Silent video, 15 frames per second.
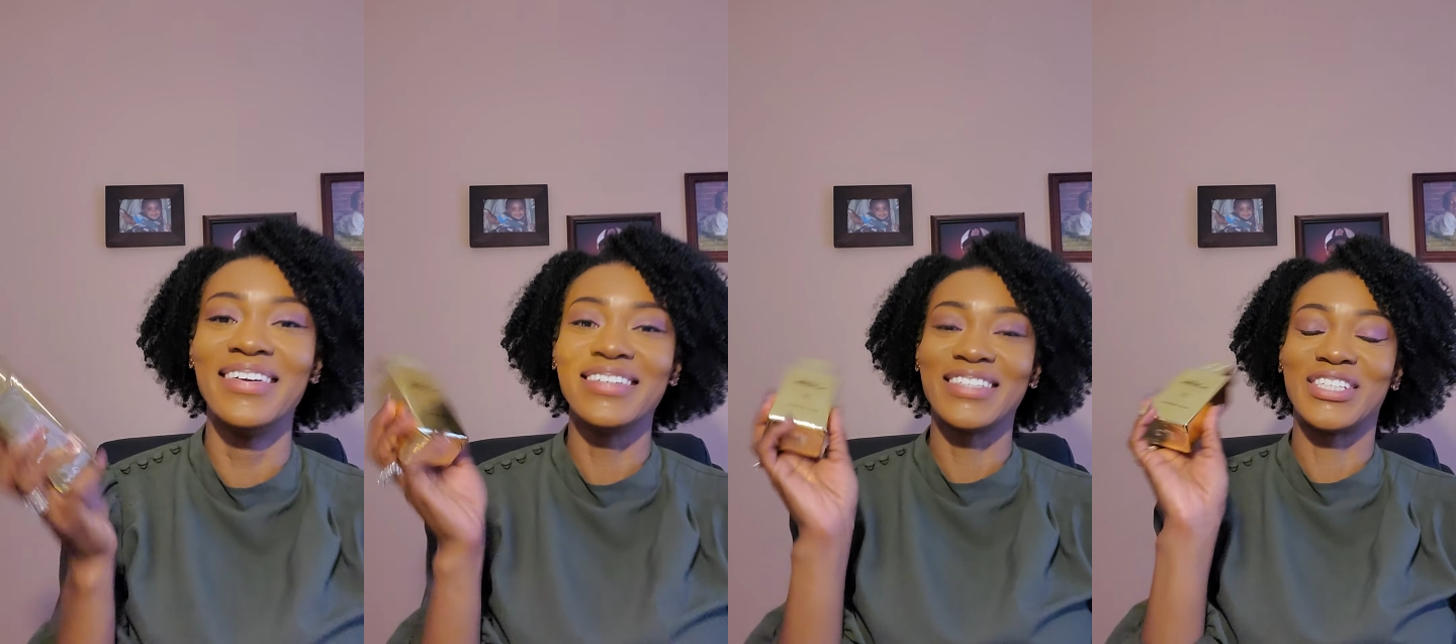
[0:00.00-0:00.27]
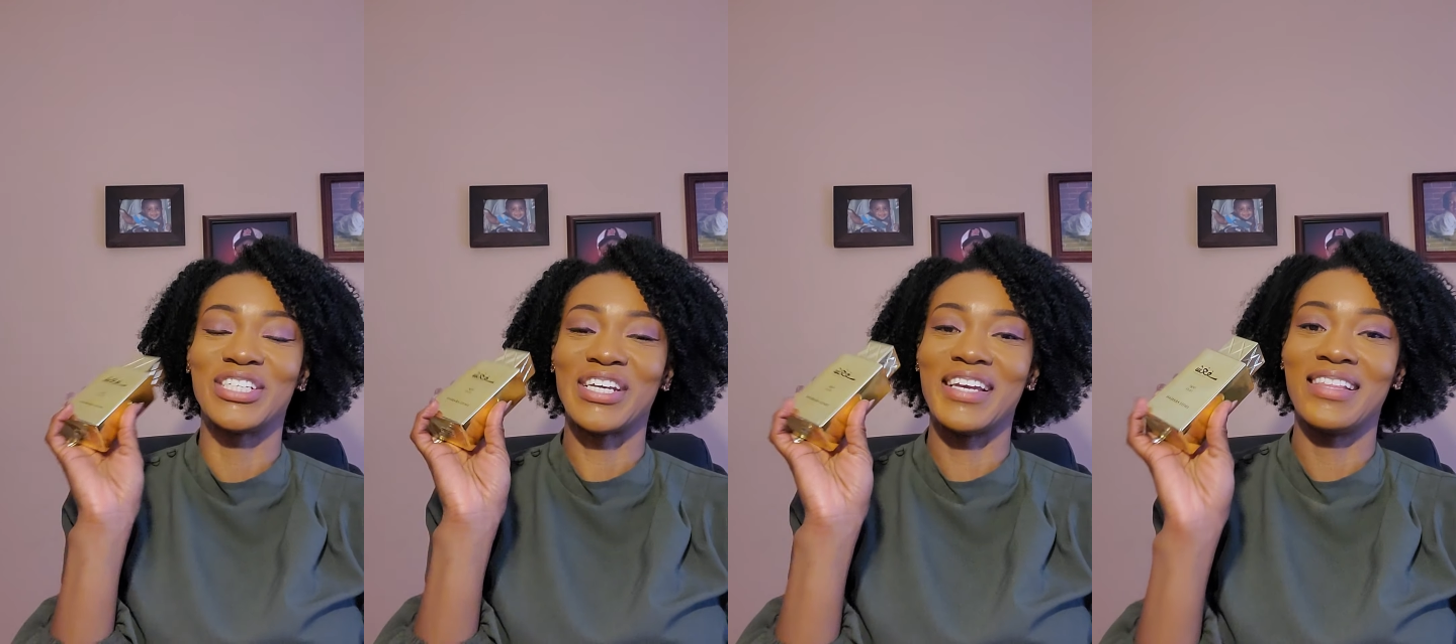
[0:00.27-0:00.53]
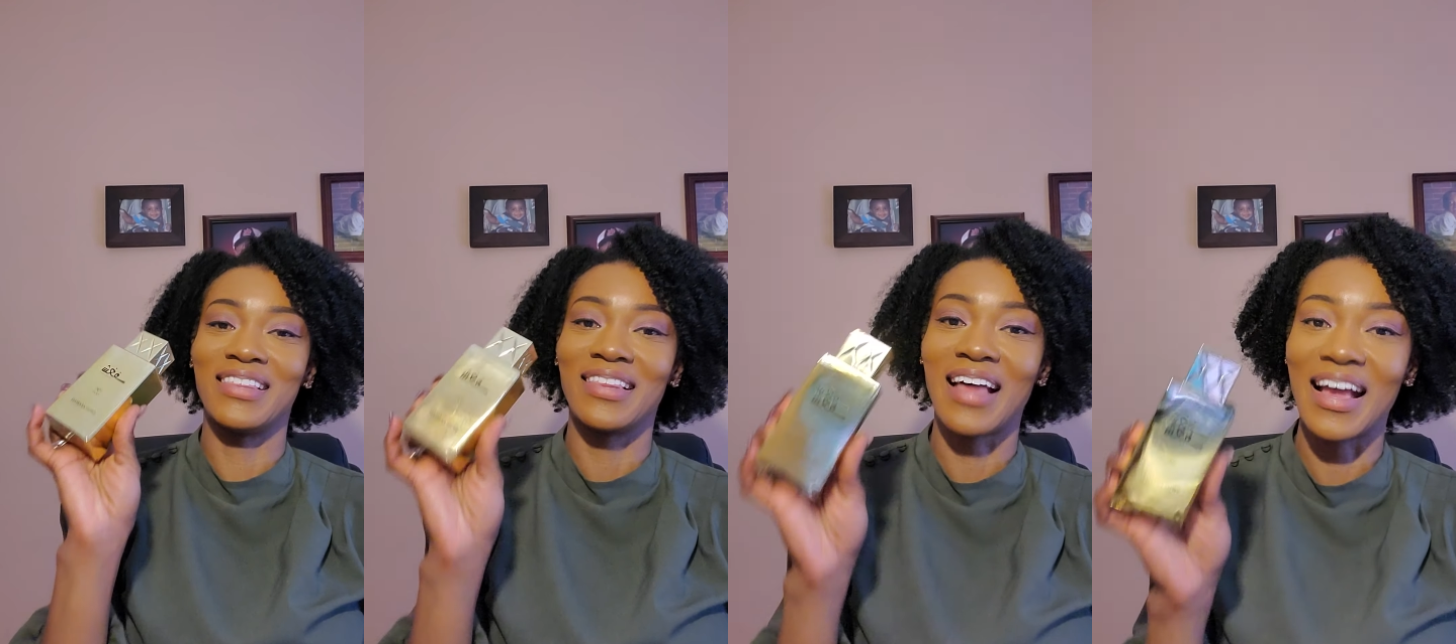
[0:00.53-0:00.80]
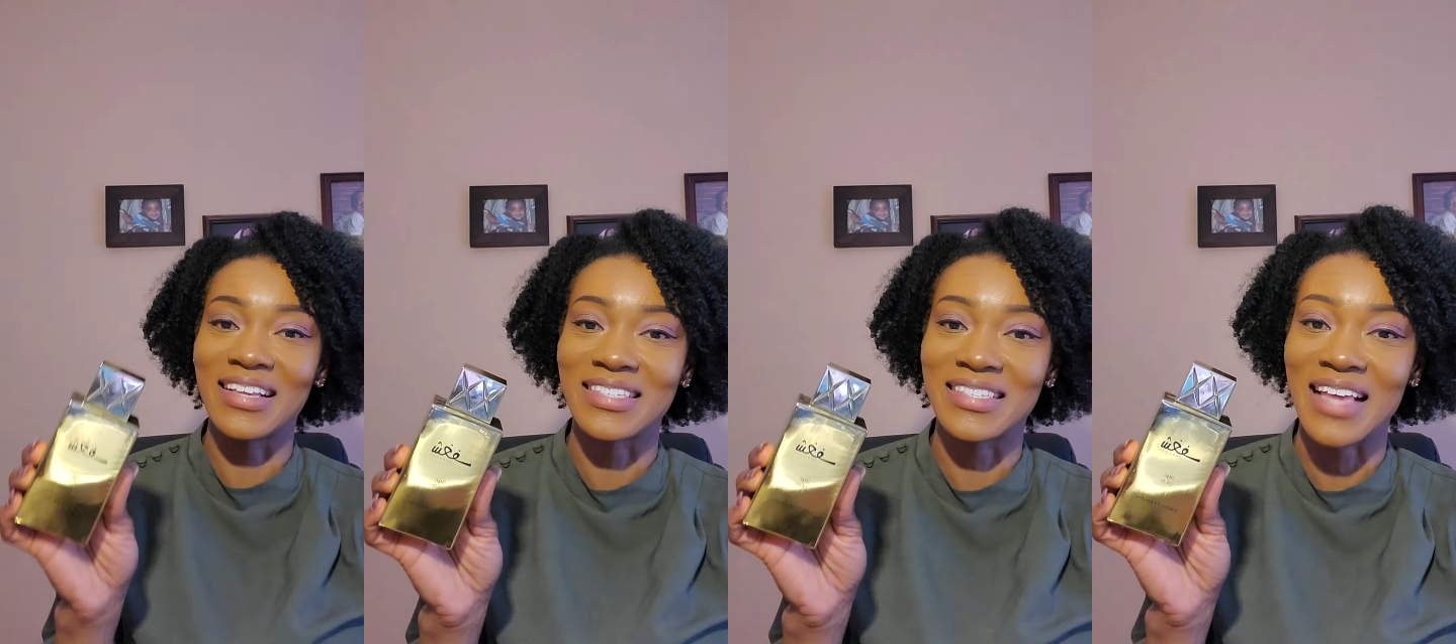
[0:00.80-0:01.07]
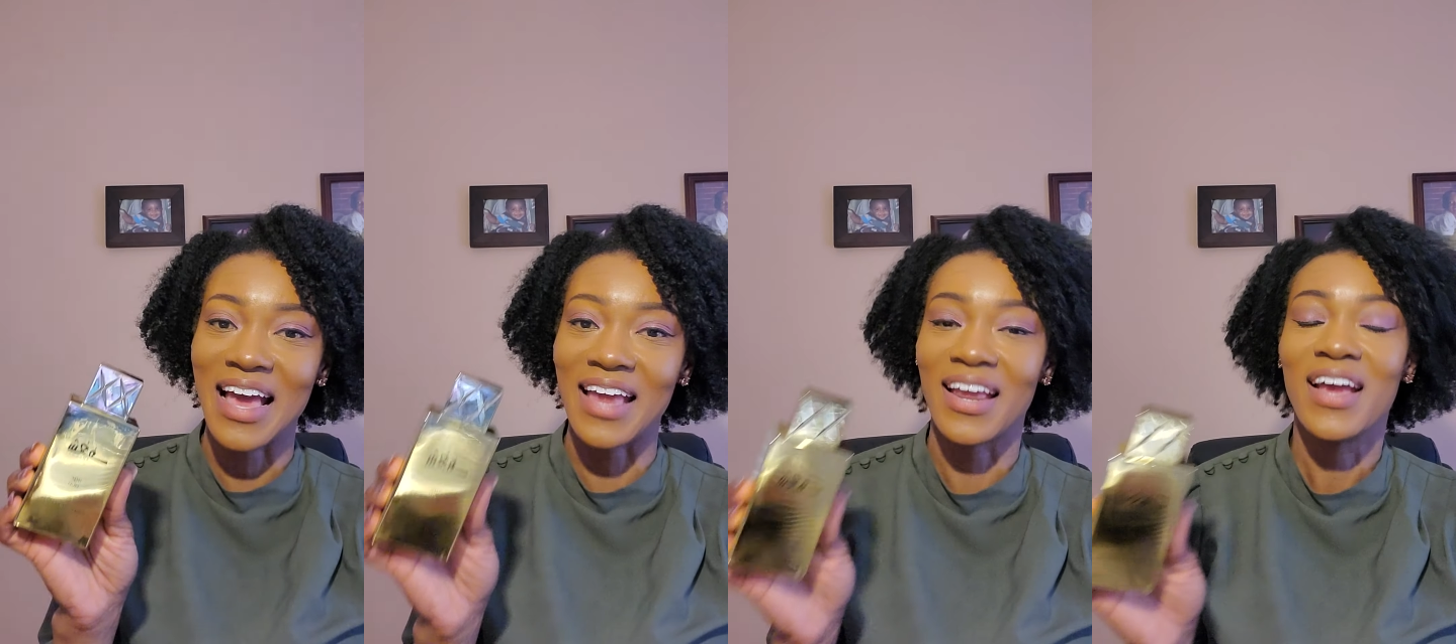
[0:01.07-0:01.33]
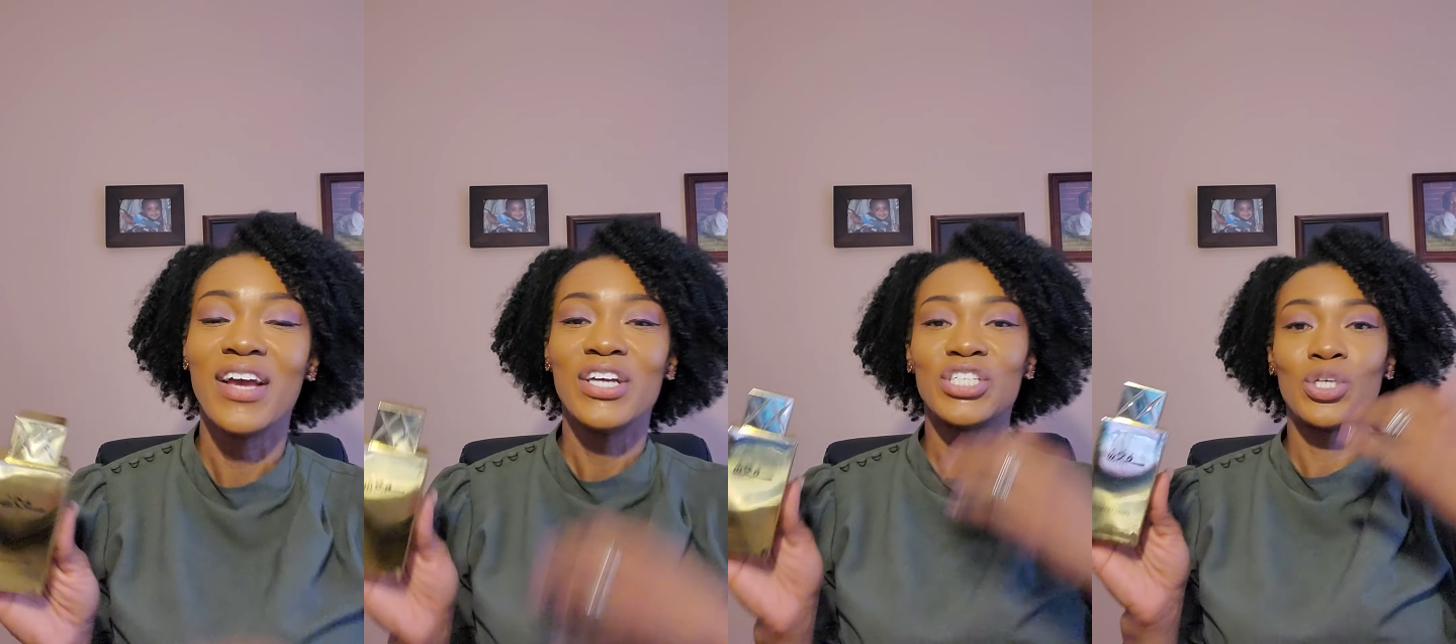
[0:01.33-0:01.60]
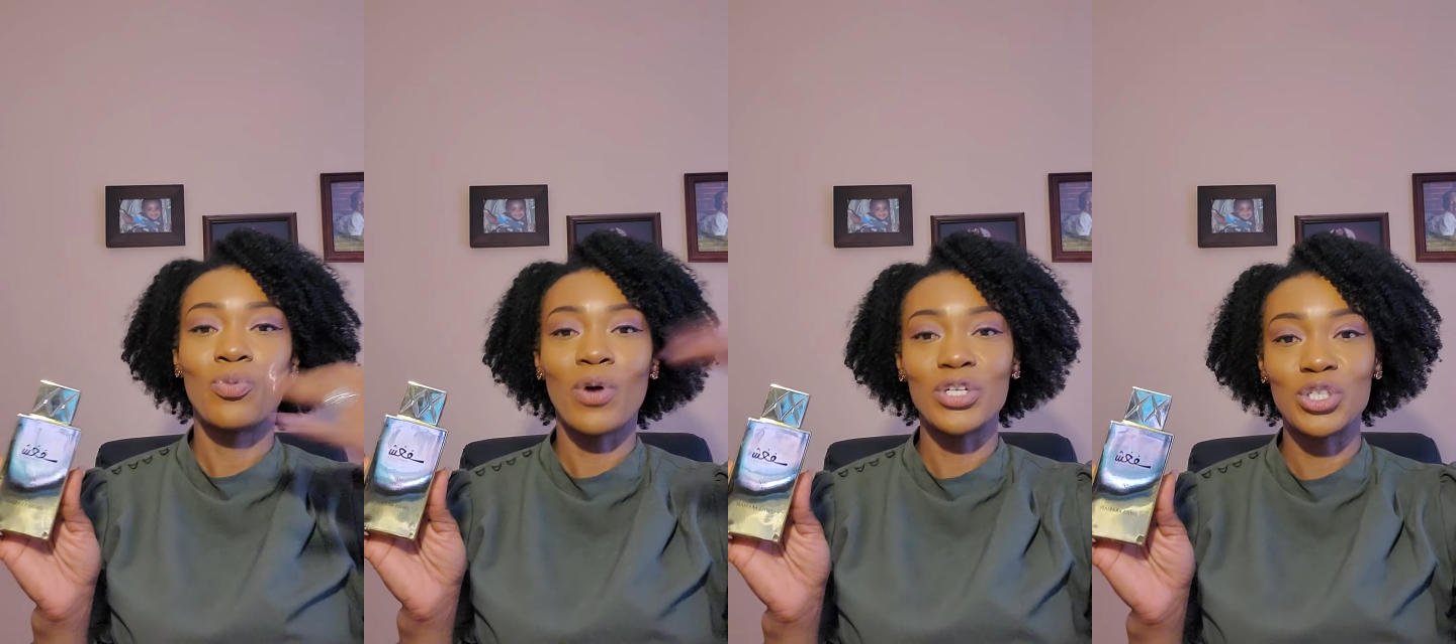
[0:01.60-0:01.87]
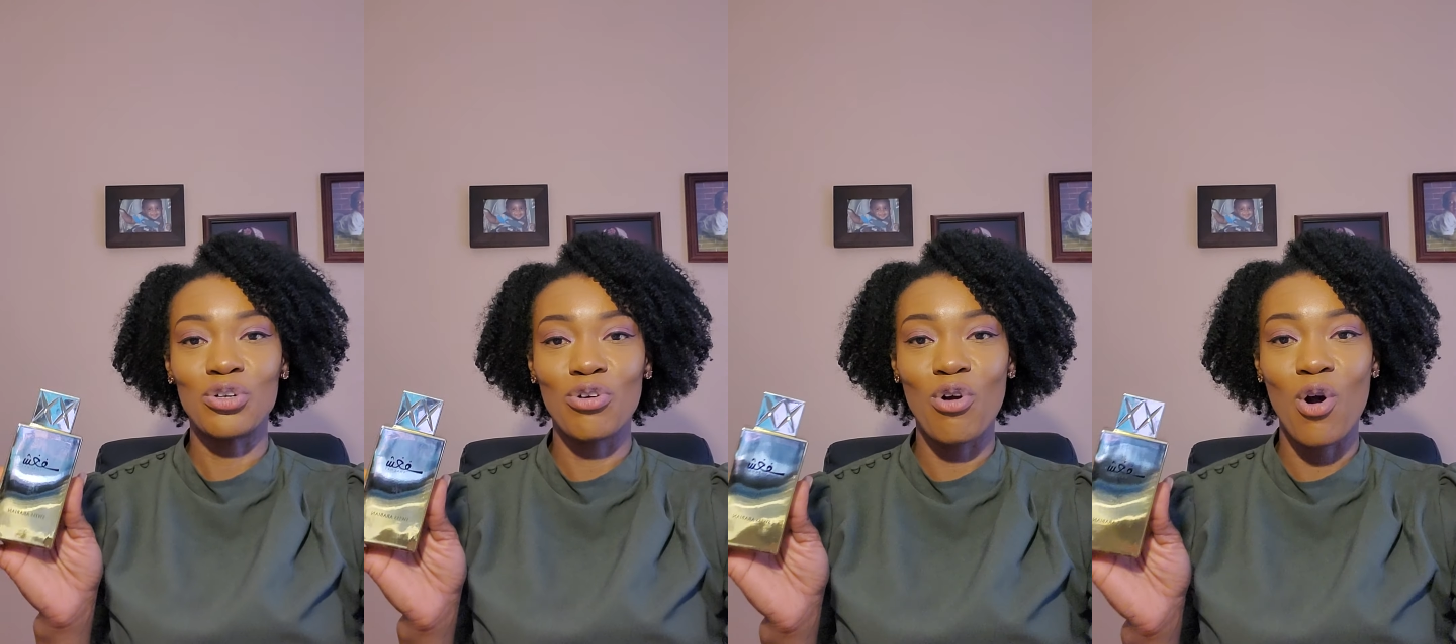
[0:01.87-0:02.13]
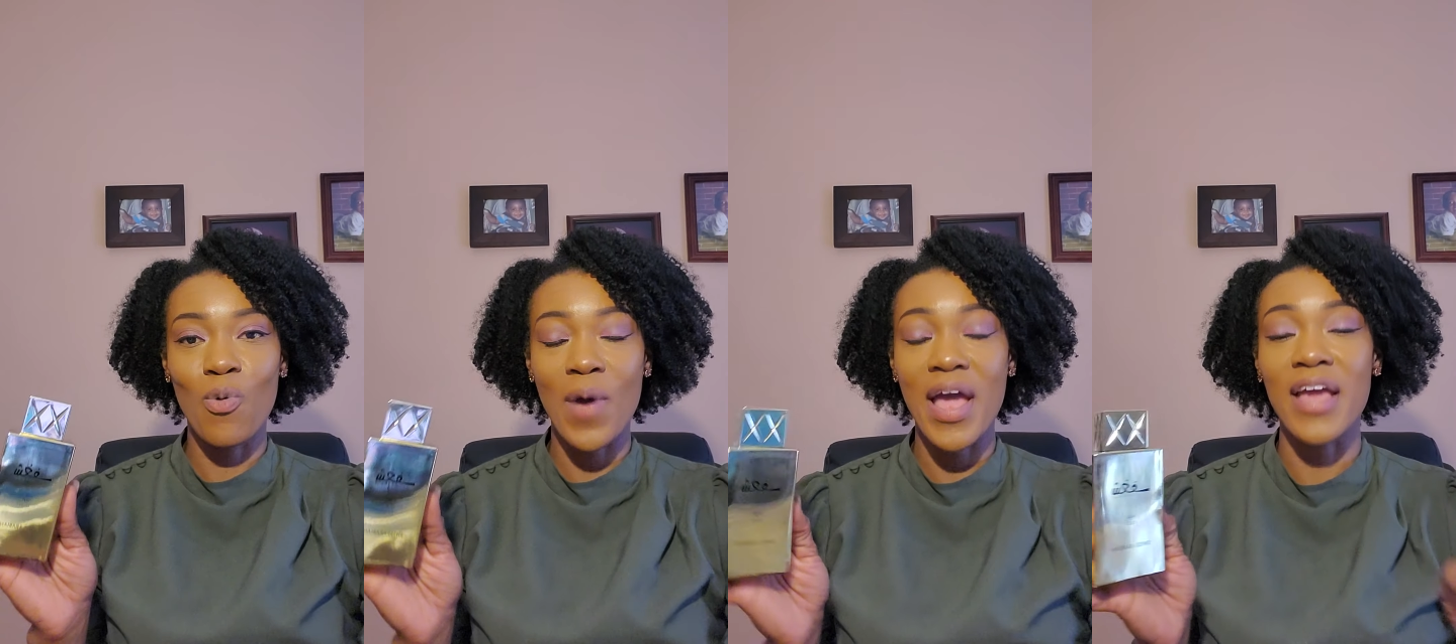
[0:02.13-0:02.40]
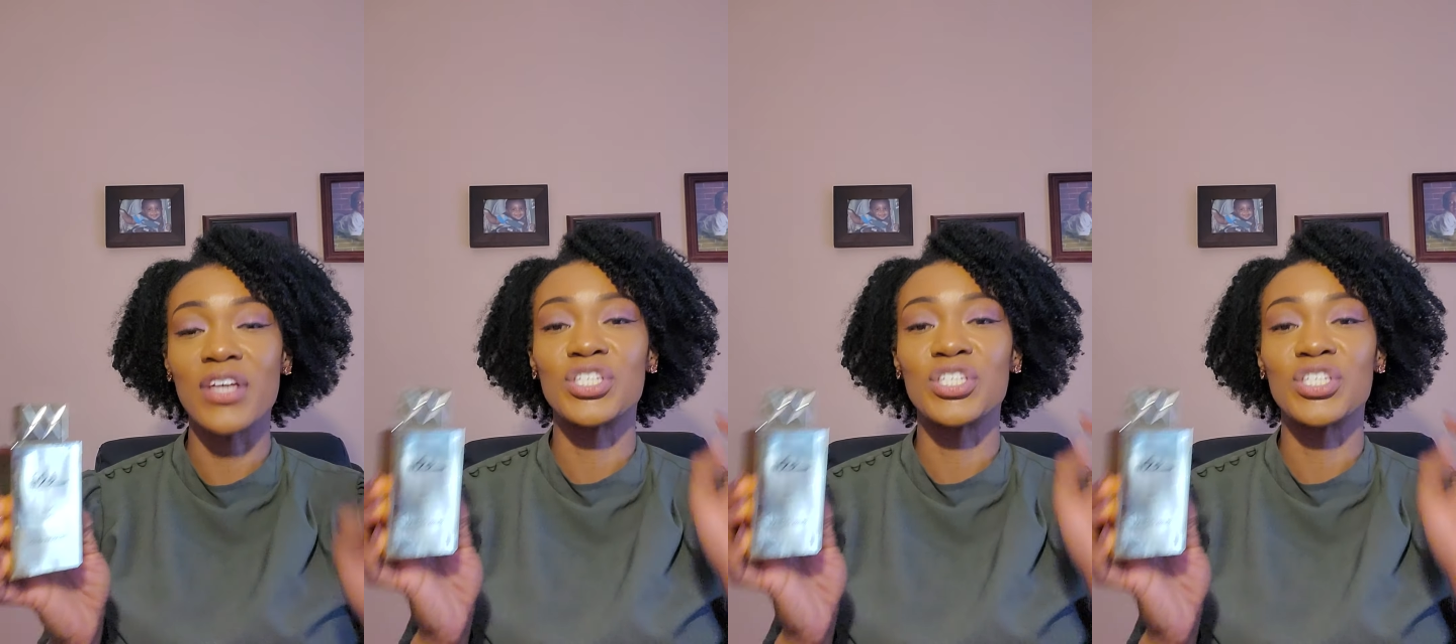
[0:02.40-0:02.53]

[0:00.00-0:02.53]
She likes that. She wants you to go away.